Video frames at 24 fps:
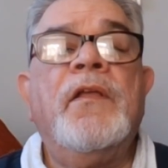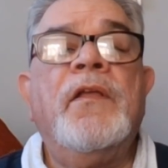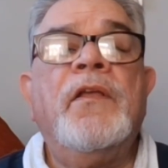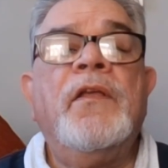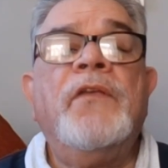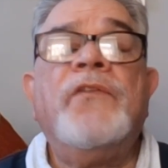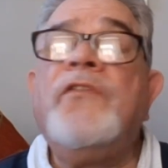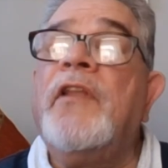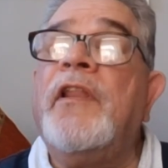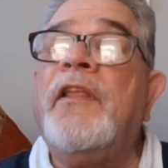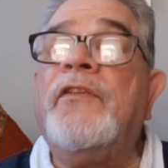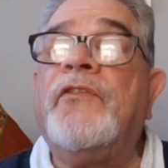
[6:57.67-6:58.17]

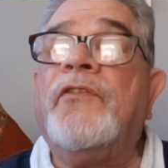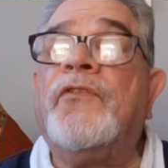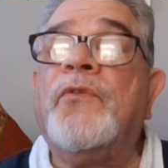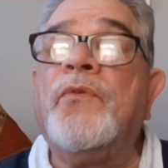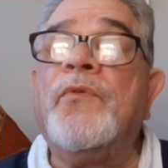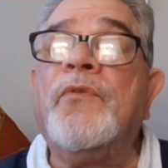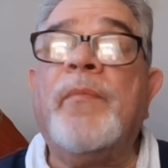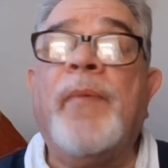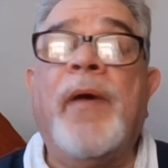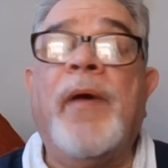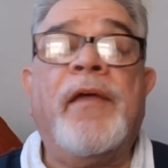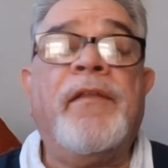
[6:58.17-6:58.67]
So let's
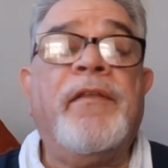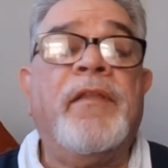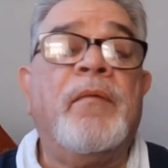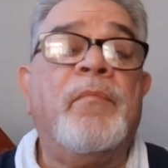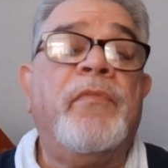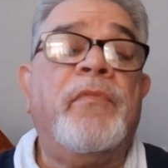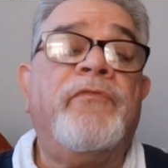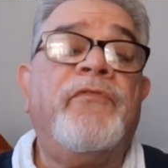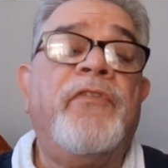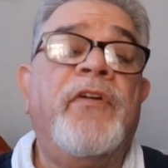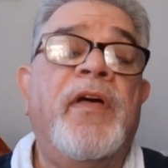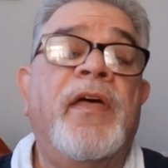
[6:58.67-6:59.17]
talk about
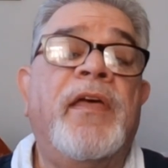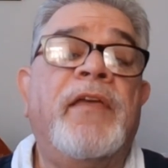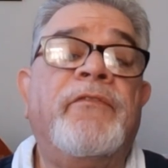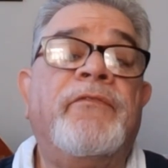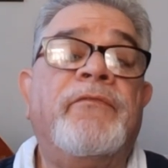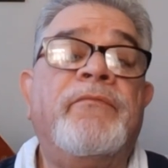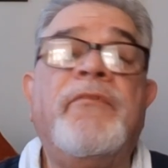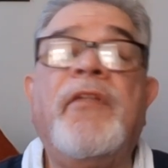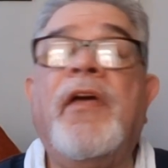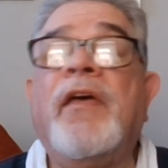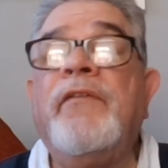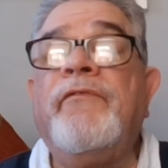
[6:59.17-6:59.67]
number
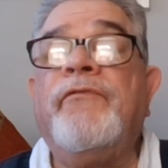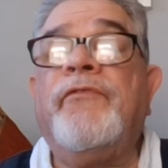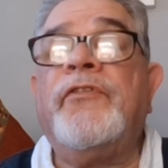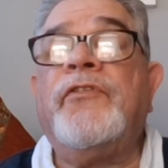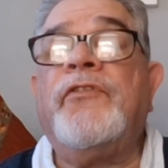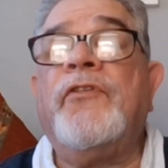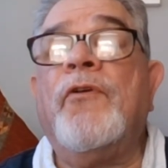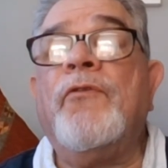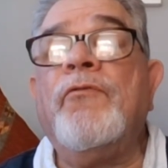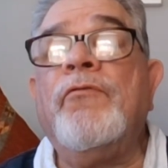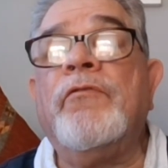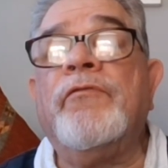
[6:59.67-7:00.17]
five, night
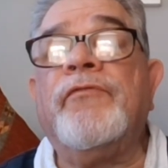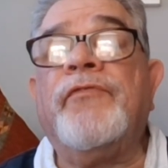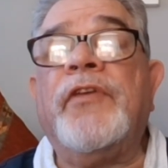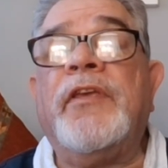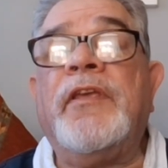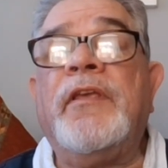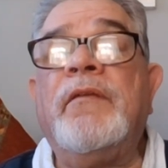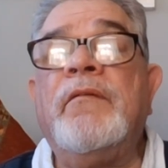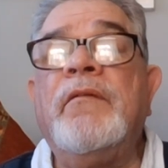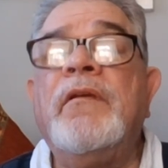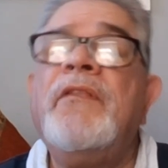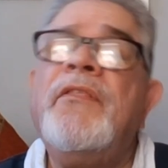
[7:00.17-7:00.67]

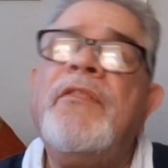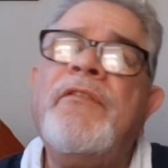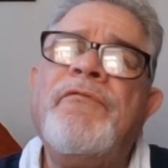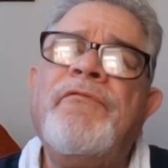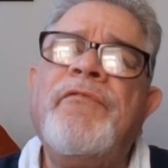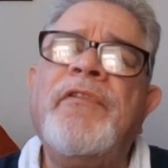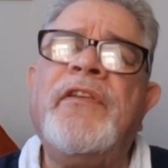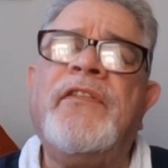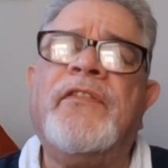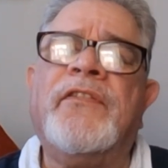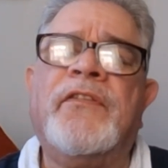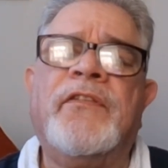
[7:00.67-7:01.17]
photography and the
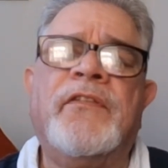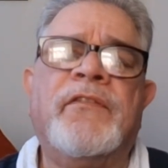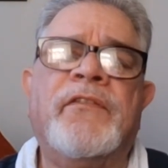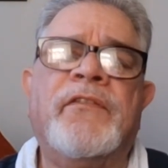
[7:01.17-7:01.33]
risks